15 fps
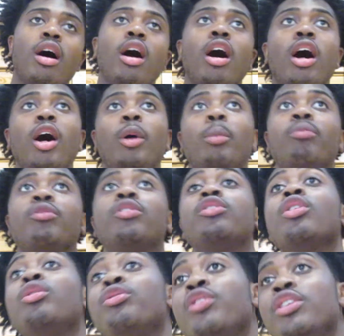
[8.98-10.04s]

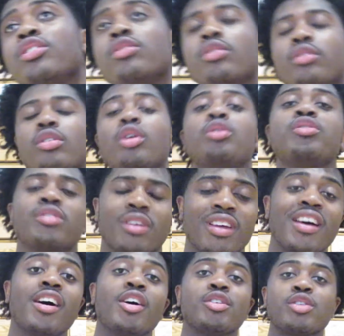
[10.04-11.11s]
So
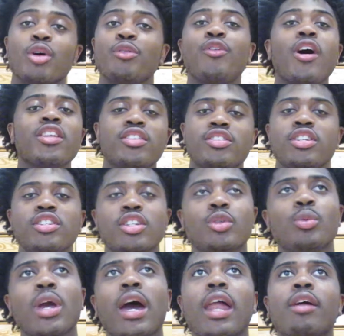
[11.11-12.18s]
far this season
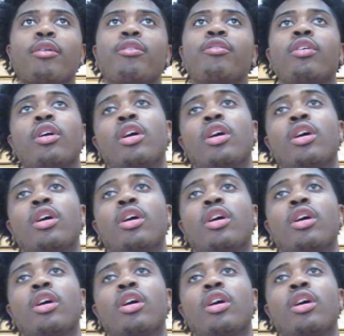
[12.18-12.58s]
we had a